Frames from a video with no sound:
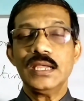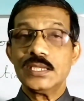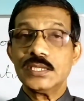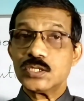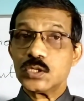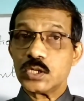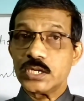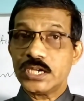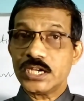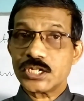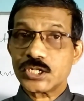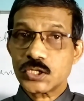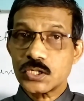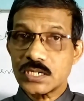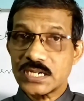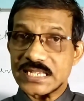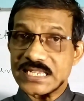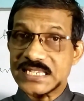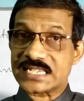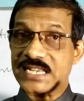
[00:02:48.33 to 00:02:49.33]
So he
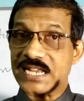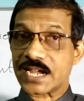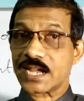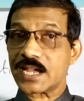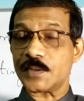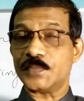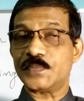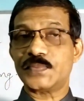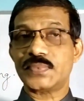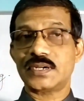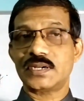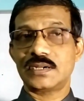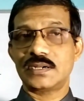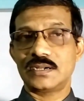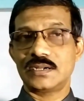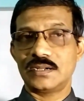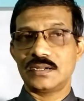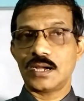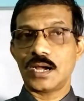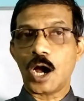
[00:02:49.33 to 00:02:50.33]
should check up
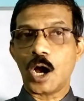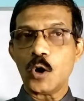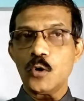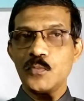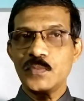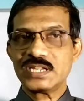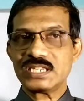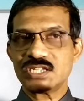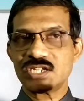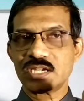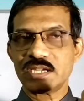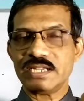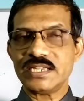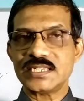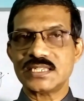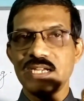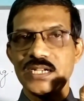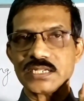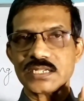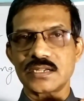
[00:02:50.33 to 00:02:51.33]
how much
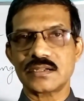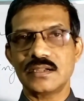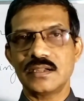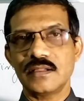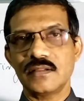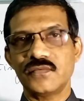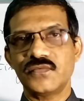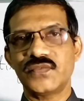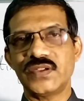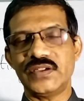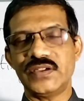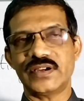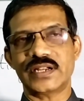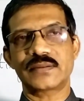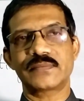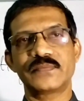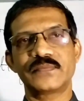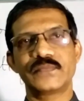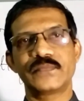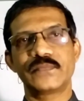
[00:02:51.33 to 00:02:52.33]
is that fever.
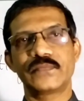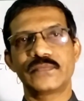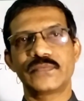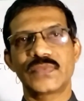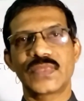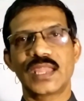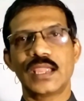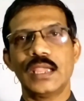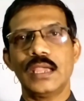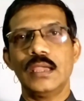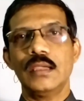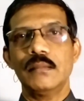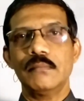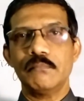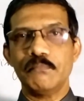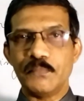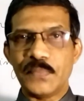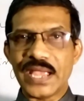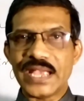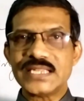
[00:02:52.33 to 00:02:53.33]

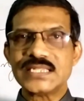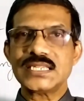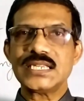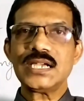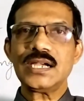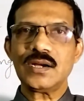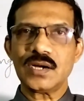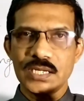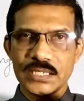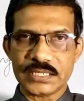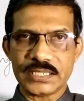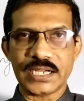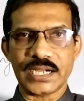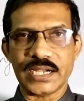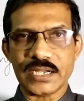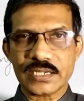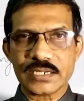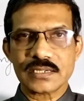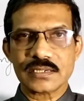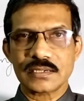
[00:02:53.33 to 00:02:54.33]
Basing on
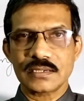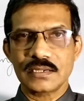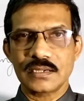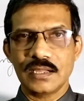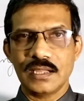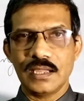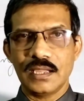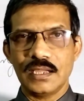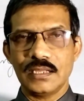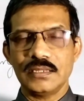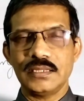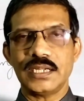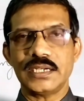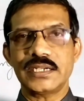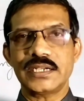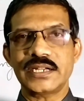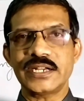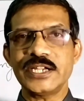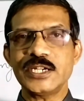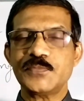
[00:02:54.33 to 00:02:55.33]
that, the
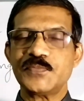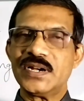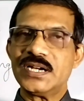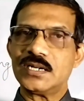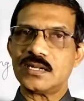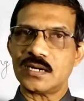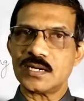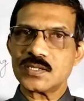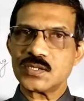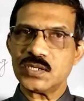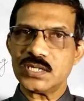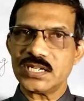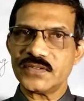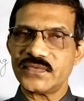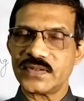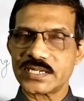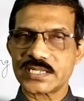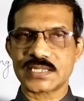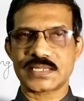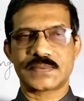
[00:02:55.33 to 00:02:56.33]
treatment also
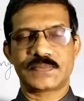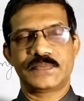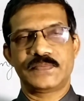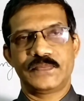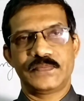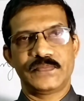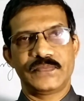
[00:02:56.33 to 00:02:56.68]
differs.